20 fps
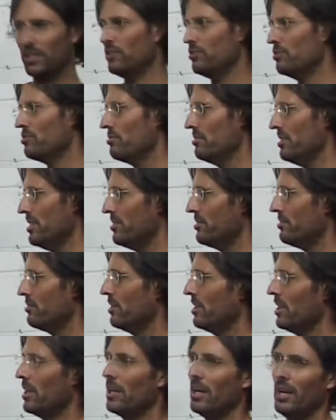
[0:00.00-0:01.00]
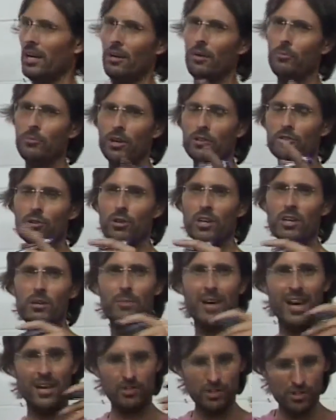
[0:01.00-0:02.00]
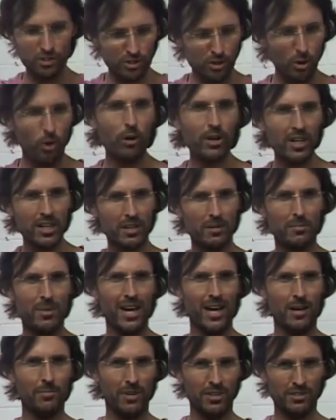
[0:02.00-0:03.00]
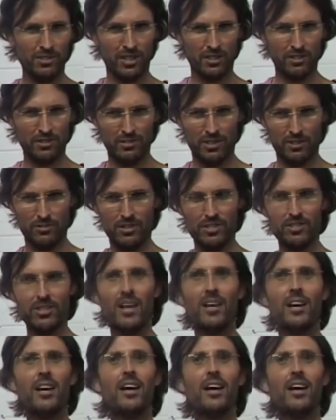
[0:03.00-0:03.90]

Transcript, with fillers: injuries. And I'm not talking about just talking about my sexual injuries.